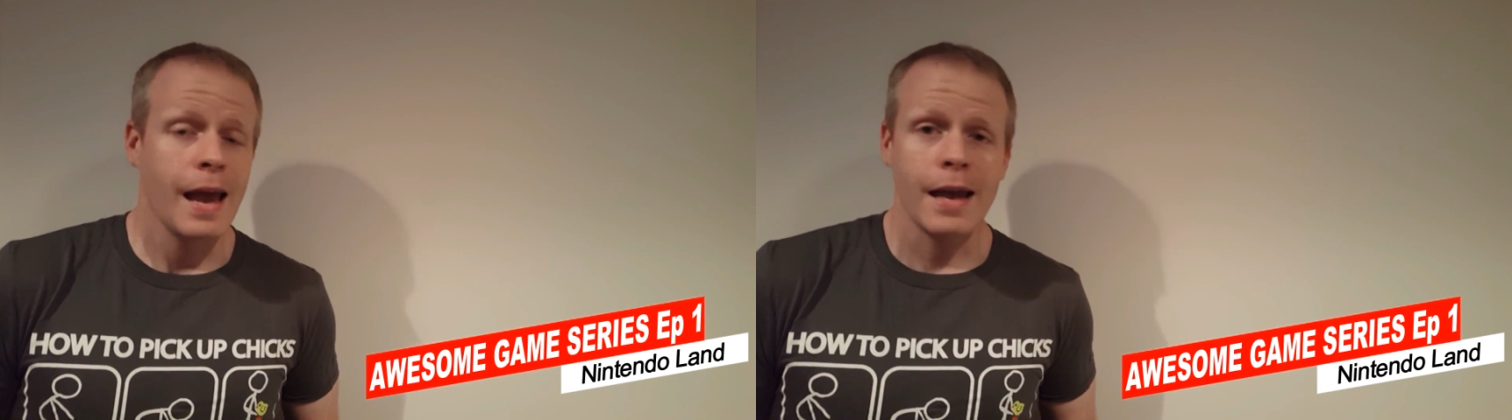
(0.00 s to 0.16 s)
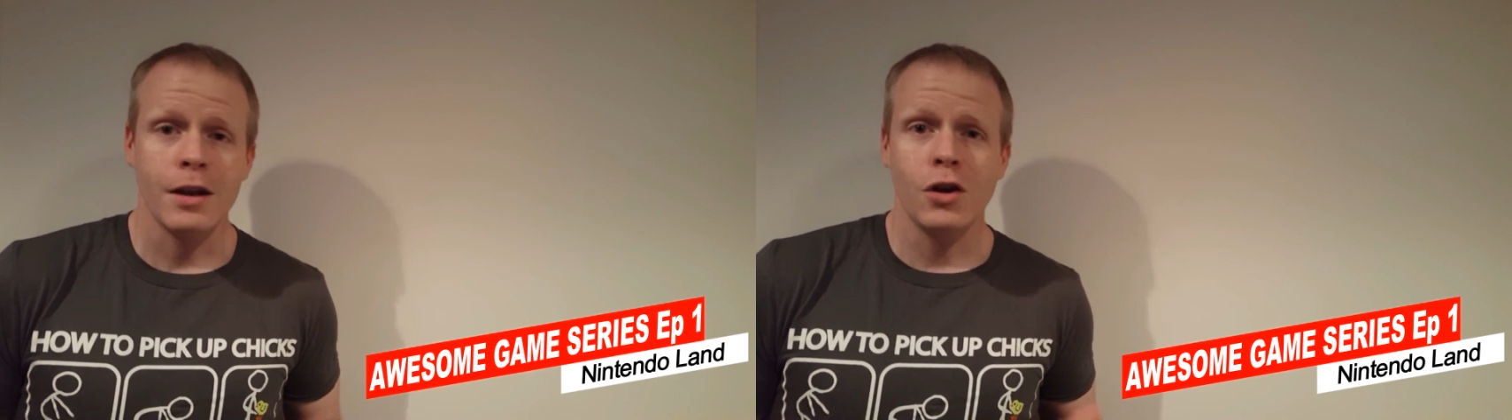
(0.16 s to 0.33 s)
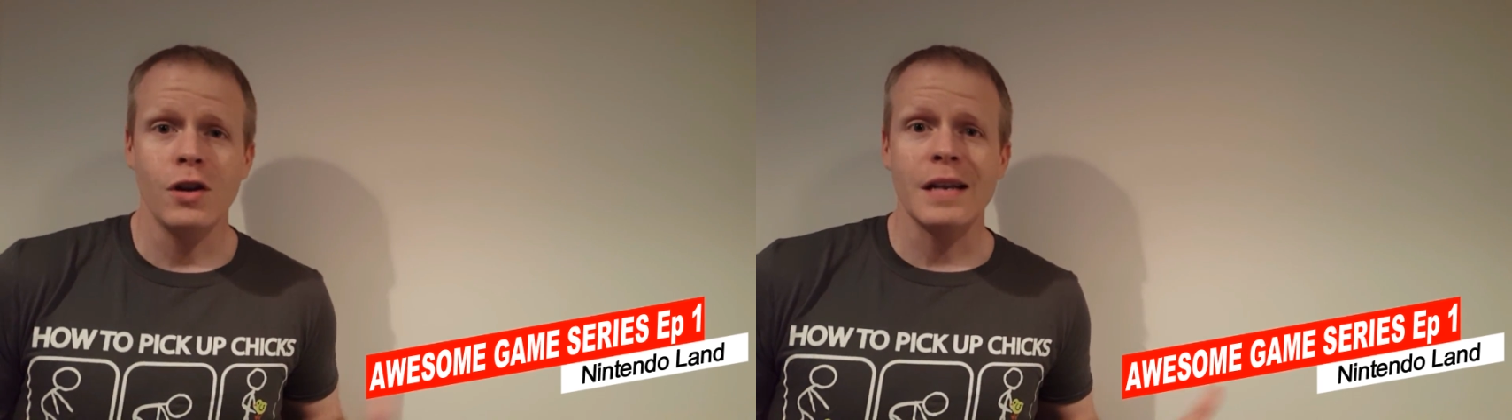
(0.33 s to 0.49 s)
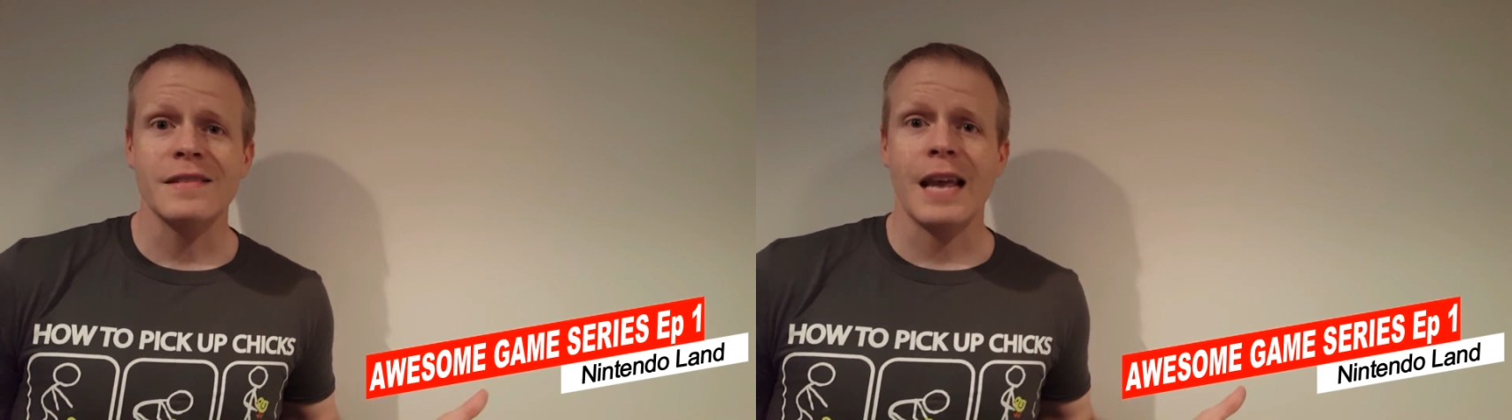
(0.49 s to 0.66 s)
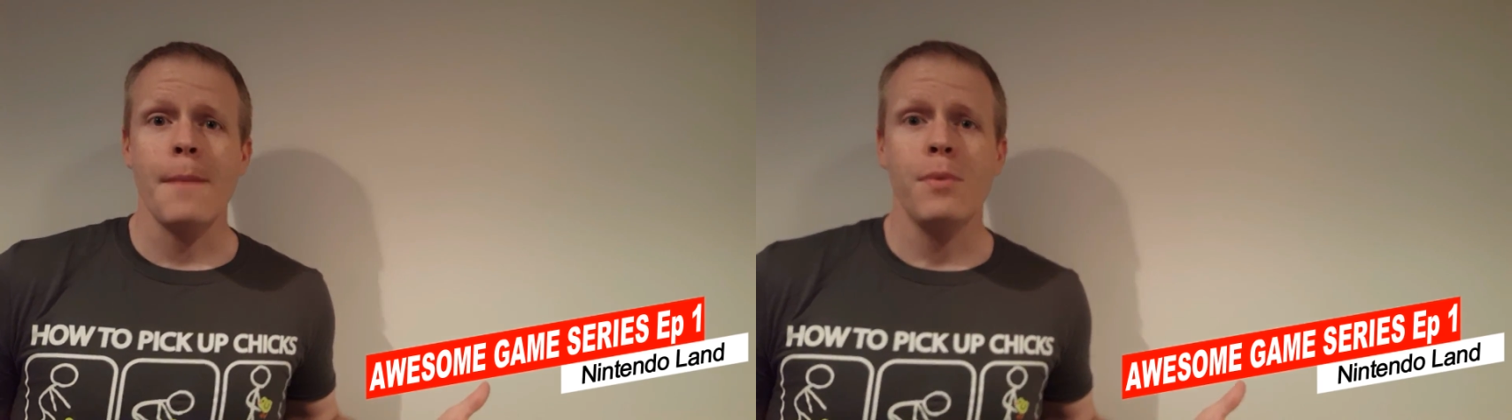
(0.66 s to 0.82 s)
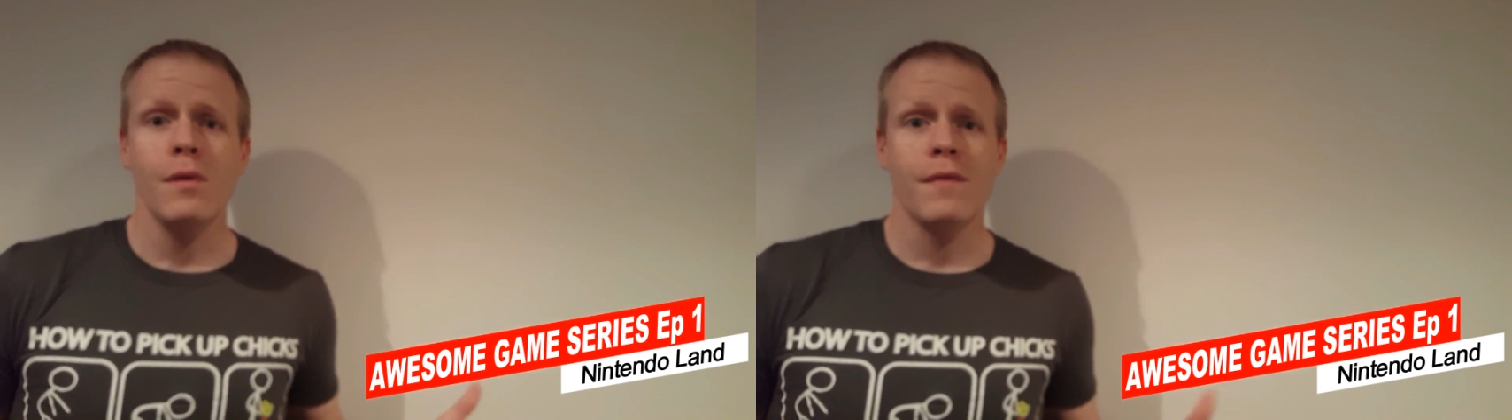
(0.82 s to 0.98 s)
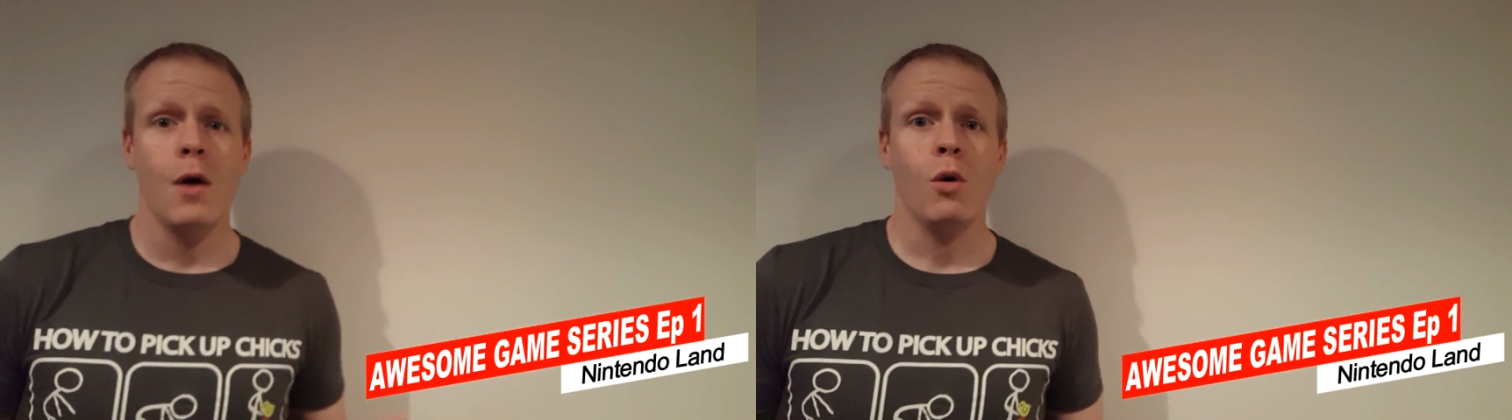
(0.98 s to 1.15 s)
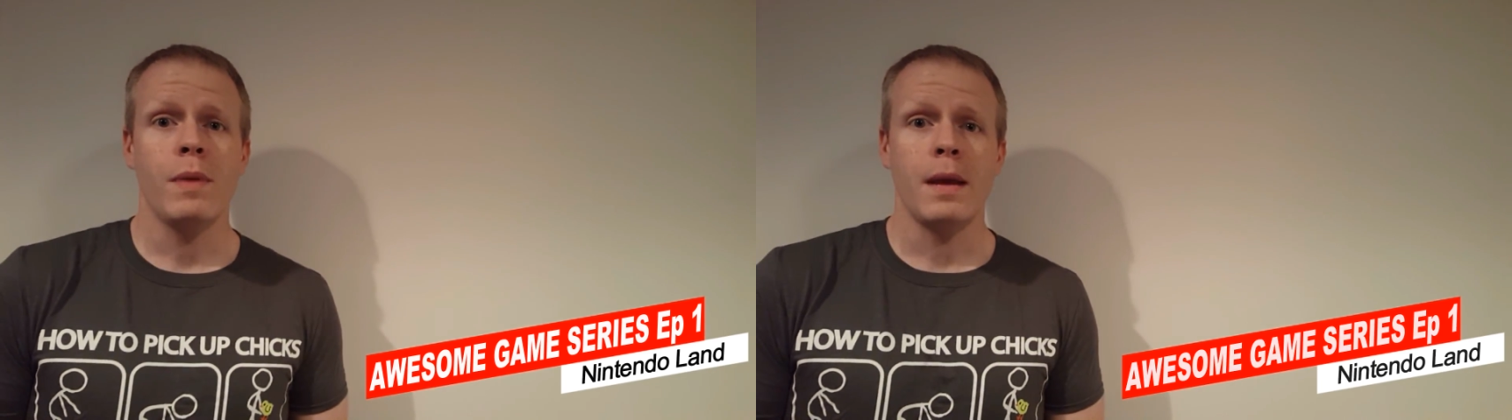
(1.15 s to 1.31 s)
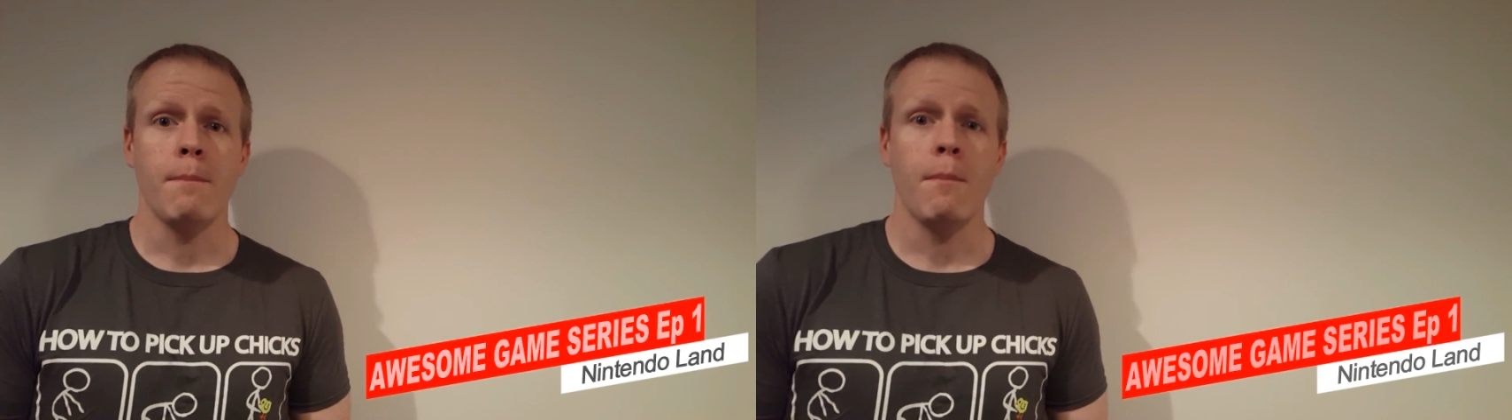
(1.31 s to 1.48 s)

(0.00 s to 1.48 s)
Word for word: And a good example of that will be